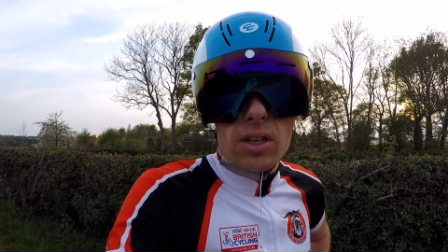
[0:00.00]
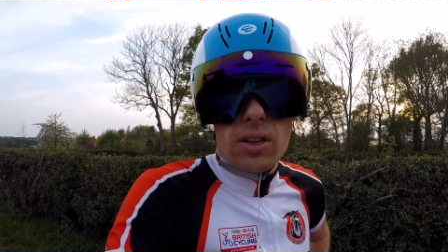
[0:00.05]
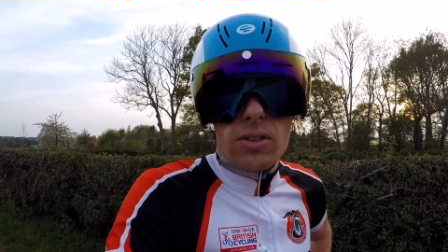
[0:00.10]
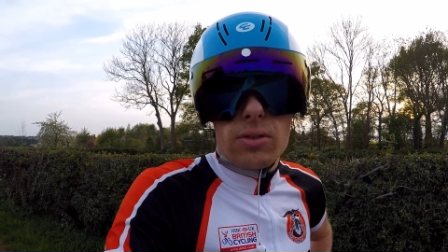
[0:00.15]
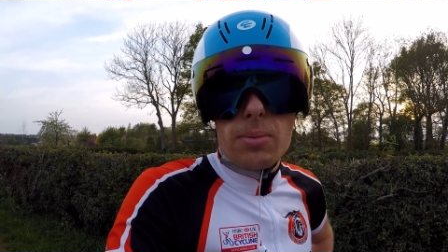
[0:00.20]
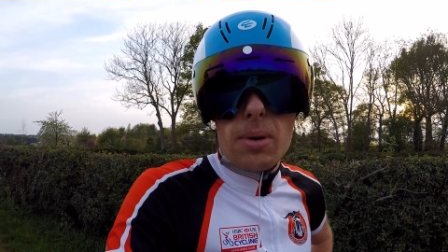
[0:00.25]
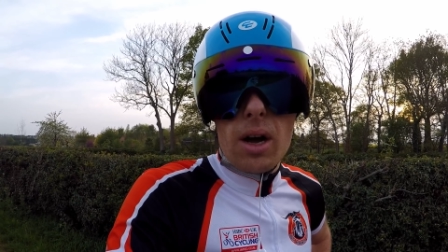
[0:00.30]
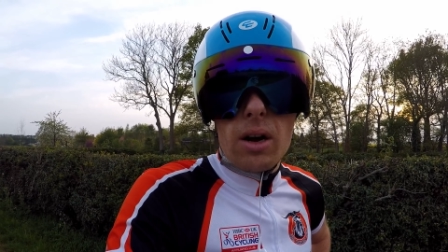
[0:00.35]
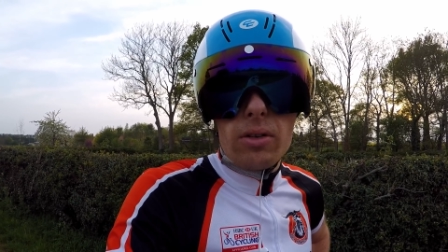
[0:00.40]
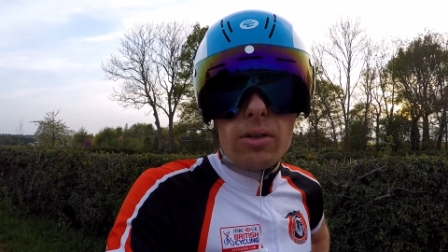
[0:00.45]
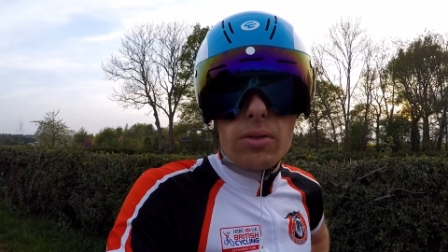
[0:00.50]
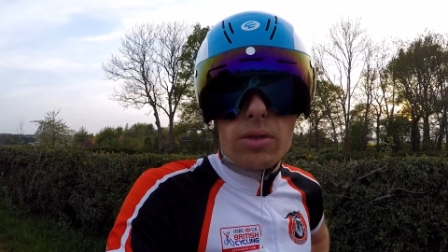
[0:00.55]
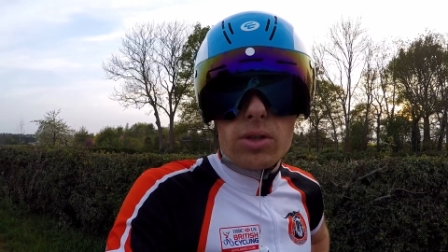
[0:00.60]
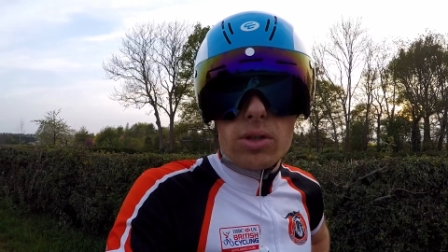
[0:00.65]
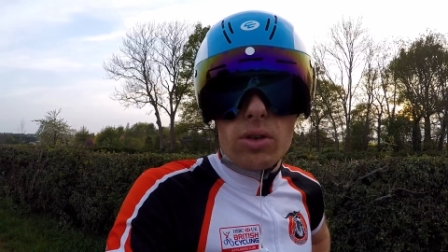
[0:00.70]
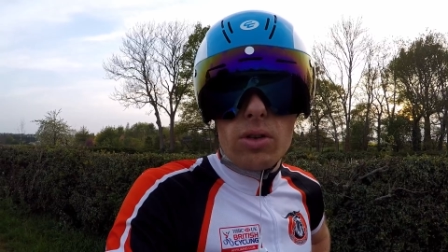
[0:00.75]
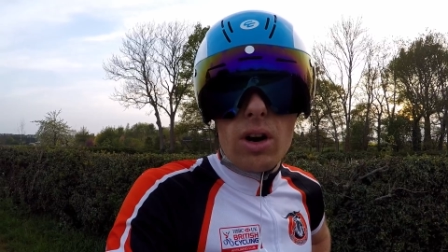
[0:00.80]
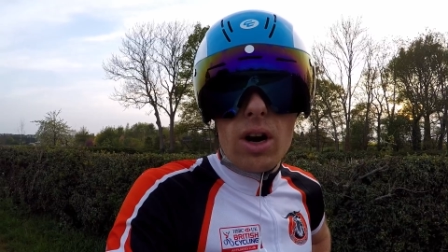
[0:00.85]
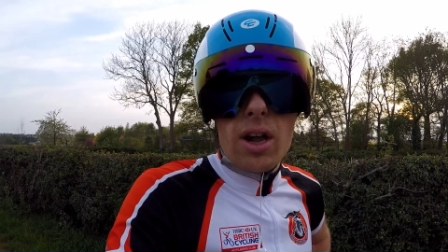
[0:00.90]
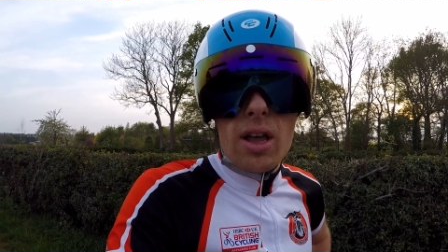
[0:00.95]
after parkrun it was
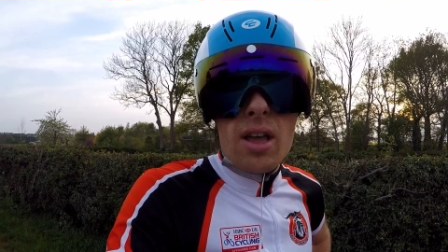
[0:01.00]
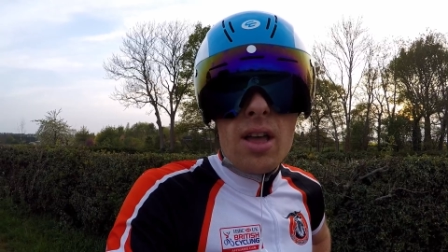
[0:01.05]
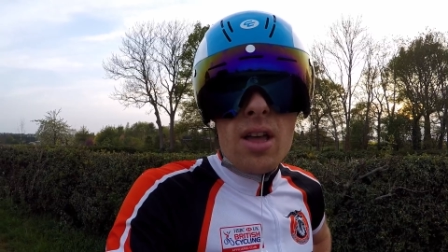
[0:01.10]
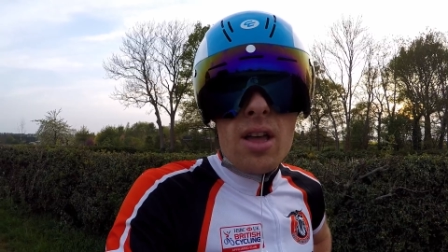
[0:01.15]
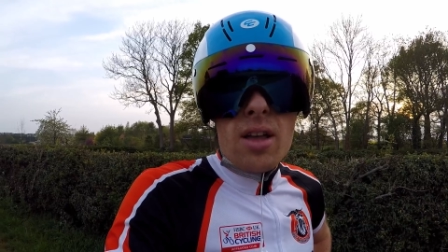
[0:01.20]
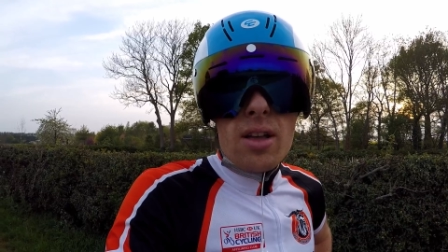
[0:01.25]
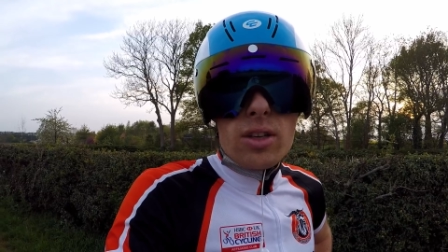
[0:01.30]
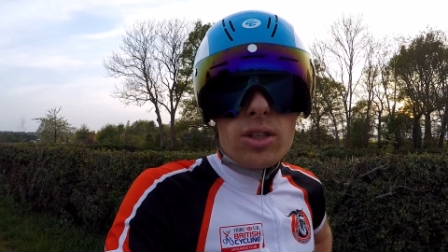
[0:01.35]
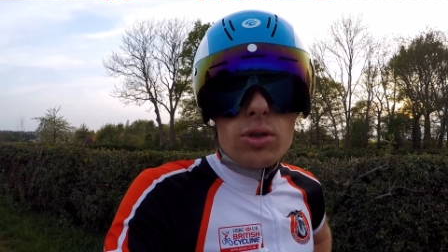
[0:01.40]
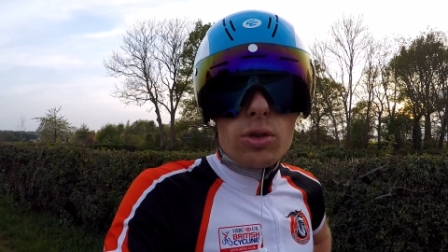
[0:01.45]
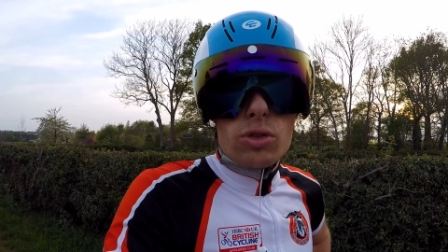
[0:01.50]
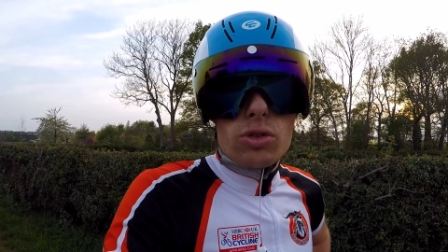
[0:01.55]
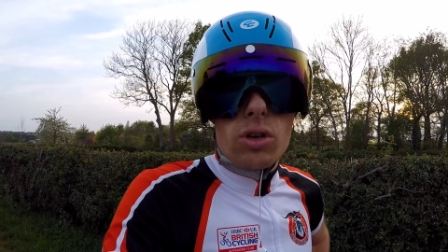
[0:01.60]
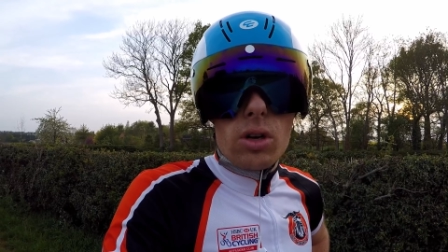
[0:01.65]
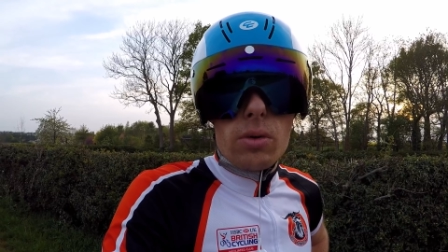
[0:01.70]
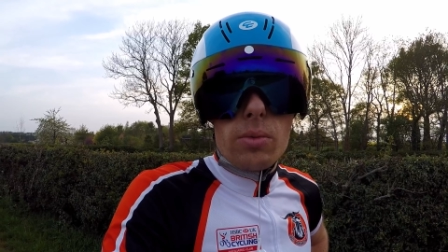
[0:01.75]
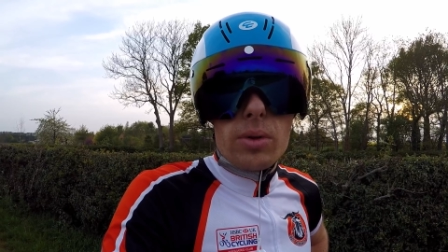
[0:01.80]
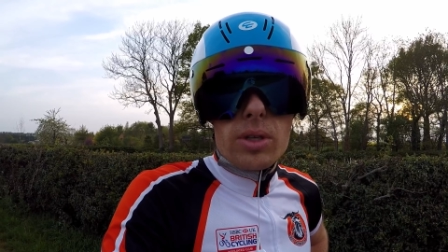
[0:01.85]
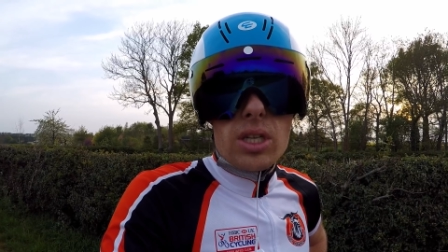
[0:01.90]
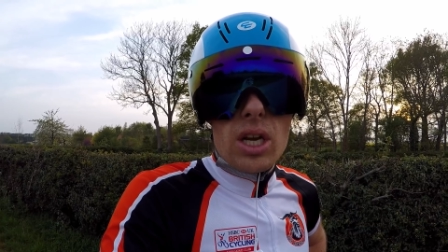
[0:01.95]
all right still
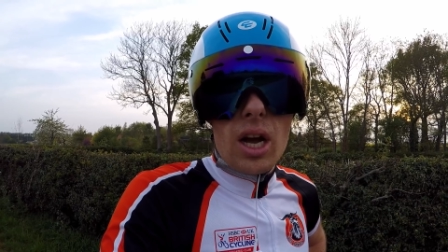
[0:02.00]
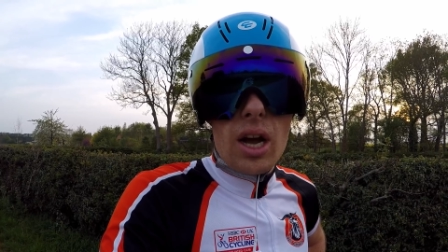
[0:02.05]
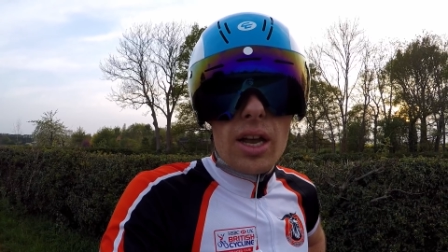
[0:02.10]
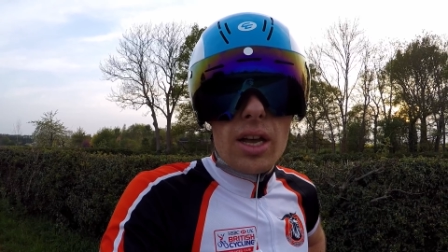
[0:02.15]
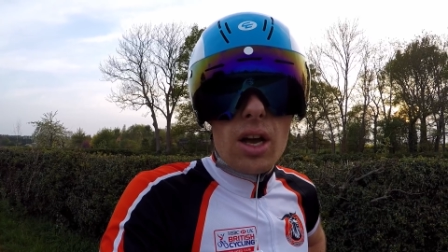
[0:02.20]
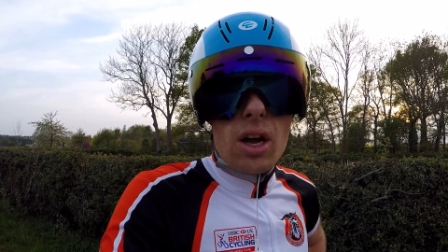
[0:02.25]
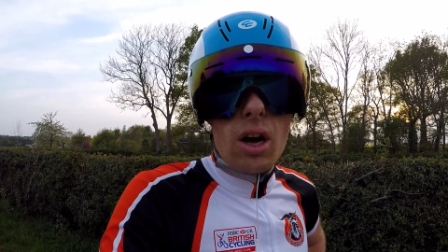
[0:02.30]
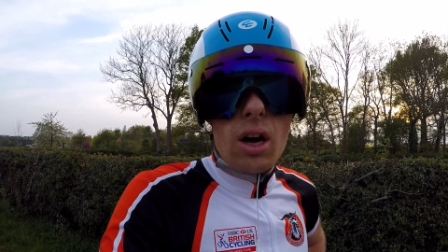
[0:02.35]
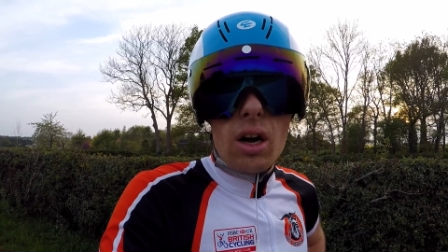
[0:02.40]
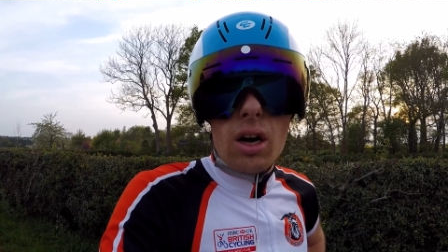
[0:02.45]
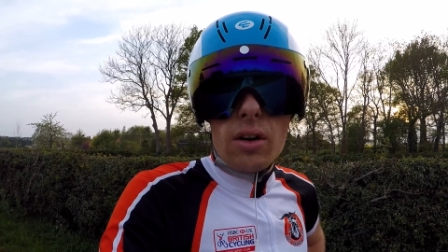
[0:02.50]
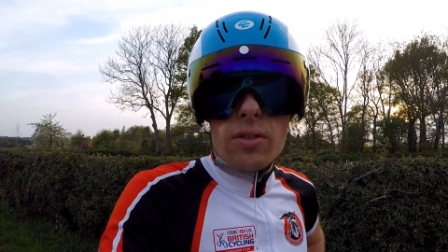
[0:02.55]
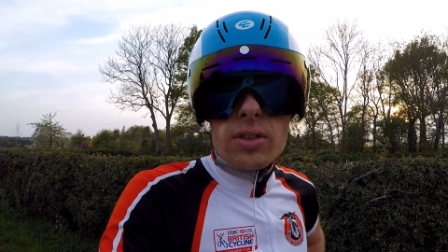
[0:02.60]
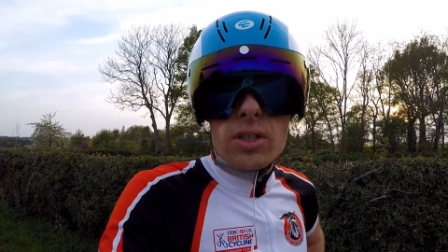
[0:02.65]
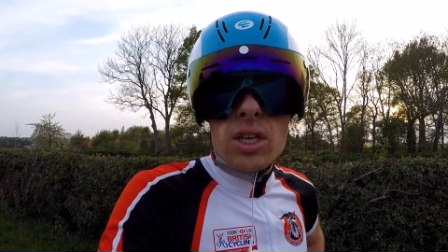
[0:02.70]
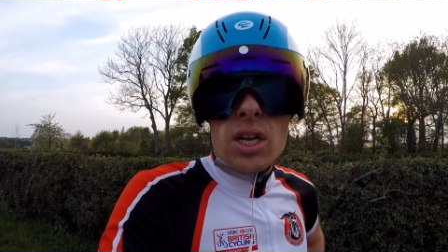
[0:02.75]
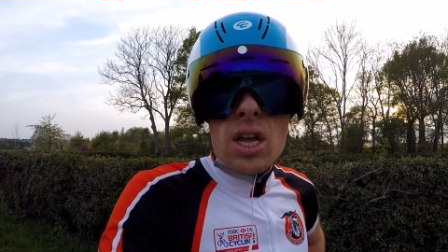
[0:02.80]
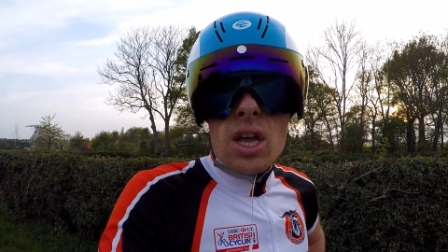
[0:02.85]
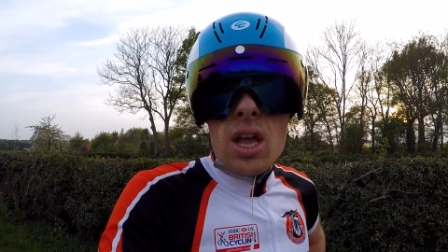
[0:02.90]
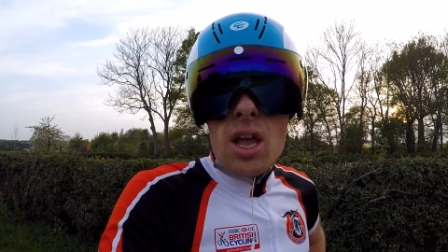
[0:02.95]
struggling with tight calves